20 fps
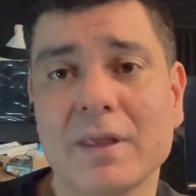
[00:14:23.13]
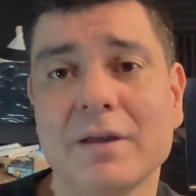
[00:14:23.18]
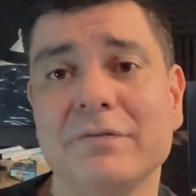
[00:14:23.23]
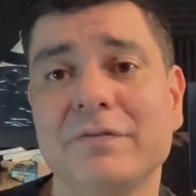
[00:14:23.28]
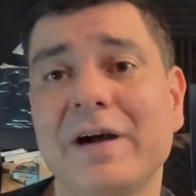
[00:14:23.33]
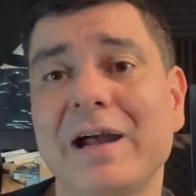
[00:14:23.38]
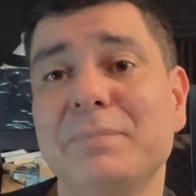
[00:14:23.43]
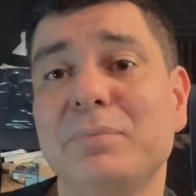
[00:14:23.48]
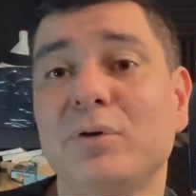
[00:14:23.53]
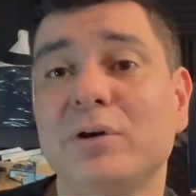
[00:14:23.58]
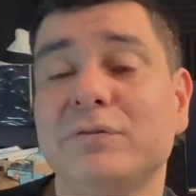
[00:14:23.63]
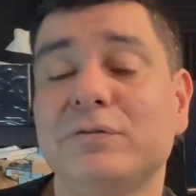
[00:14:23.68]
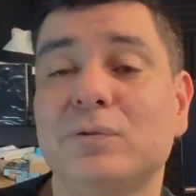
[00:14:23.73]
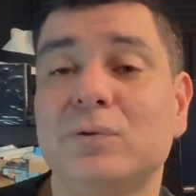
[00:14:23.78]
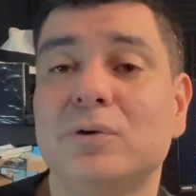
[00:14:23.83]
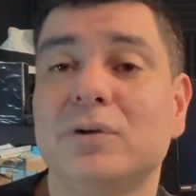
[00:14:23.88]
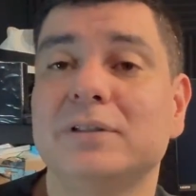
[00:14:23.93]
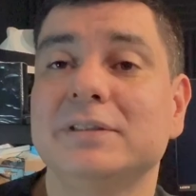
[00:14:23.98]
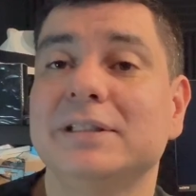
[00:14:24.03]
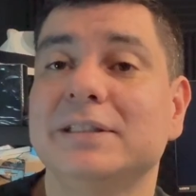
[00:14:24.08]

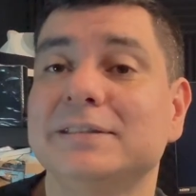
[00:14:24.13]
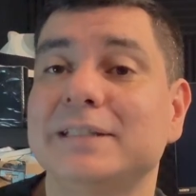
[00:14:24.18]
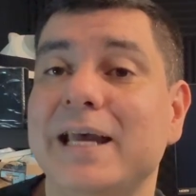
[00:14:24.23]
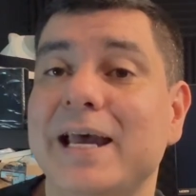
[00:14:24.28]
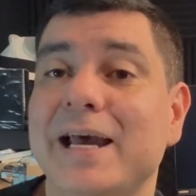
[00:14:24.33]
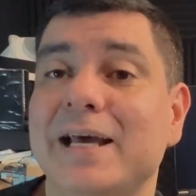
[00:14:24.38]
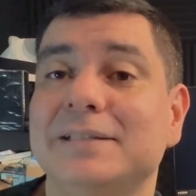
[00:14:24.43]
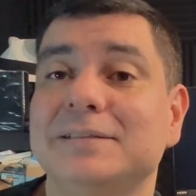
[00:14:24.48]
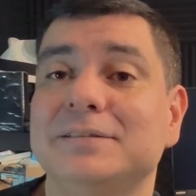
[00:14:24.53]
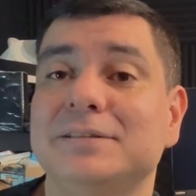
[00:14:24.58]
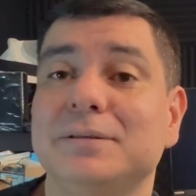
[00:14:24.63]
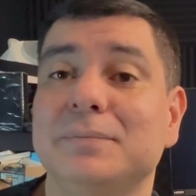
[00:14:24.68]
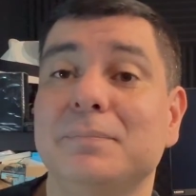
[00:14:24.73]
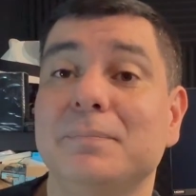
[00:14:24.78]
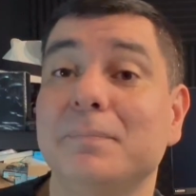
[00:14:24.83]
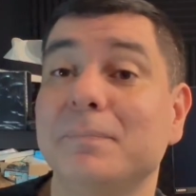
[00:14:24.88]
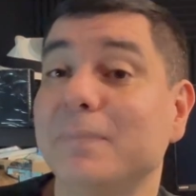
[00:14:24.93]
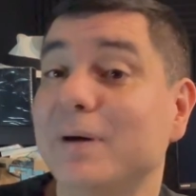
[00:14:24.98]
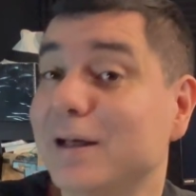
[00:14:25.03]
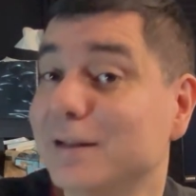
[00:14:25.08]
5.4 does add a
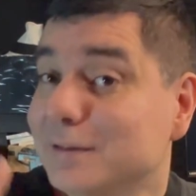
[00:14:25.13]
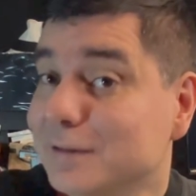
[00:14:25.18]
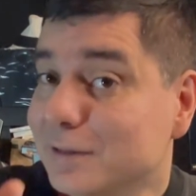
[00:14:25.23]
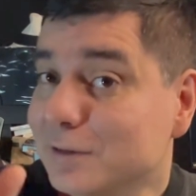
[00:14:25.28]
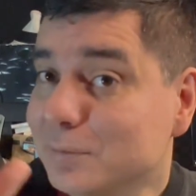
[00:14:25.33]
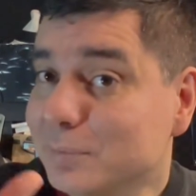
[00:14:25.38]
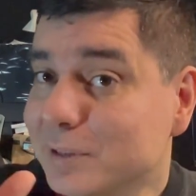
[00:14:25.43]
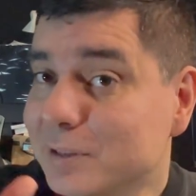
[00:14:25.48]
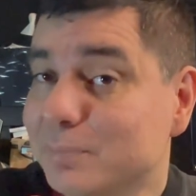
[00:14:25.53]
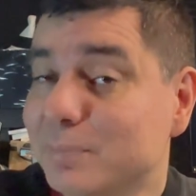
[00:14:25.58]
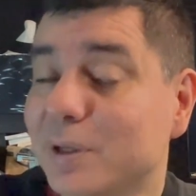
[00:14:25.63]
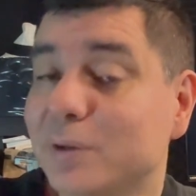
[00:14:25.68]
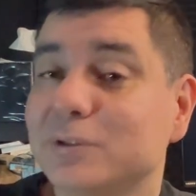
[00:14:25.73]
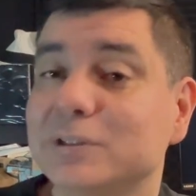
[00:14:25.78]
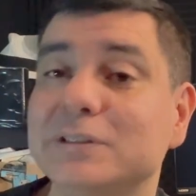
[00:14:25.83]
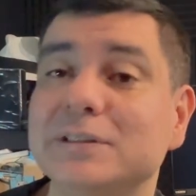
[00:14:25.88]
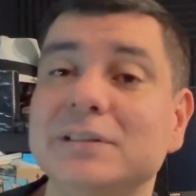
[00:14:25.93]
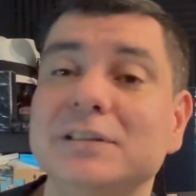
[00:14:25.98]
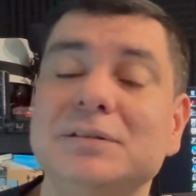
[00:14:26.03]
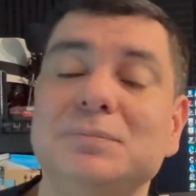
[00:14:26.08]
little bit of
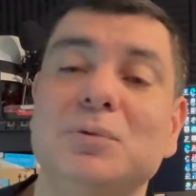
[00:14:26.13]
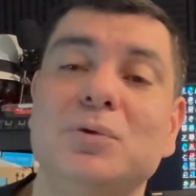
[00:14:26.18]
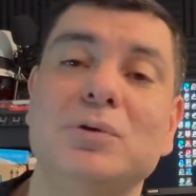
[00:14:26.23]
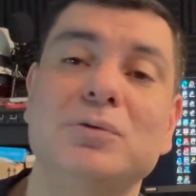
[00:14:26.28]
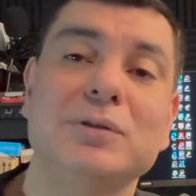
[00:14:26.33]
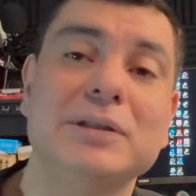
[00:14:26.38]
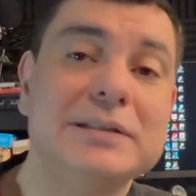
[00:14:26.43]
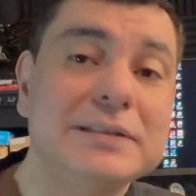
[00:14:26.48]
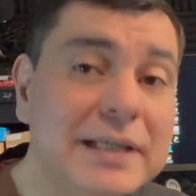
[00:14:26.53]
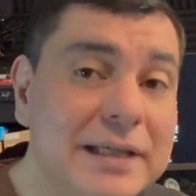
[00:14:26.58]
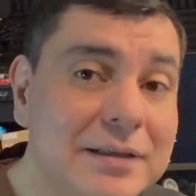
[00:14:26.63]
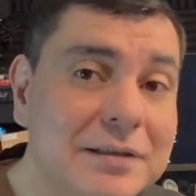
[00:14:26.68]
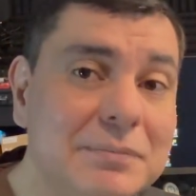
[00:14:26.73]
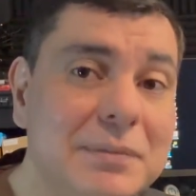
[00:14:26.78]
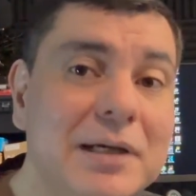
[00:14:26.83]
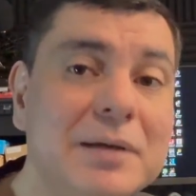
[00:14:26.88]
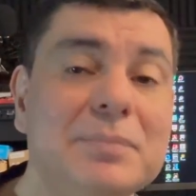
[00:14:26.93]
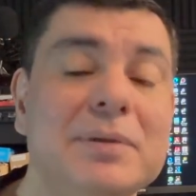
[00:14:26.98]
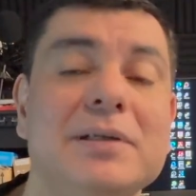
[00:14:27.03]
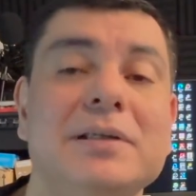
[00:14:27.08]
bonuses, more retail in
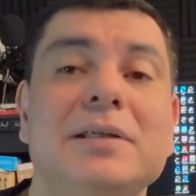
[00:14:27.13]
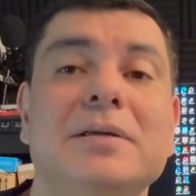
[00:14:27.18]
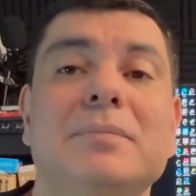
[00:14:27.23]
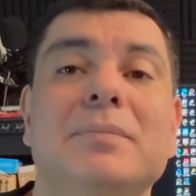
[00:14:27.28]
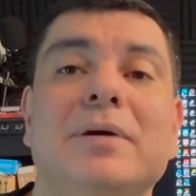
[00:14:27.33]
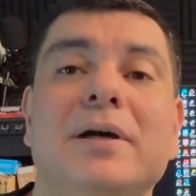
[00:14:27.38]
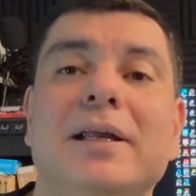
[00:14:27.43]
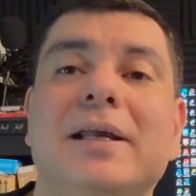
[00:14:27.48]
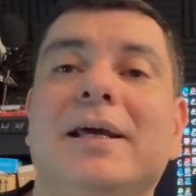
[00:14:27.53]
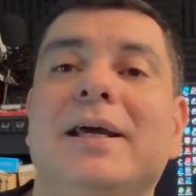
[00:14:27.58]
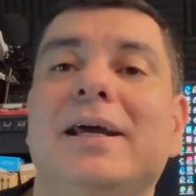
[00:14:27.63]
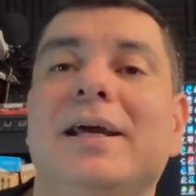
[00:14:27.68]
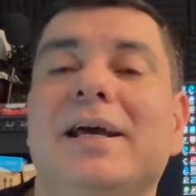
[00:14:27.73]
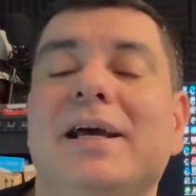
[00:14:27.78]
my opinion, but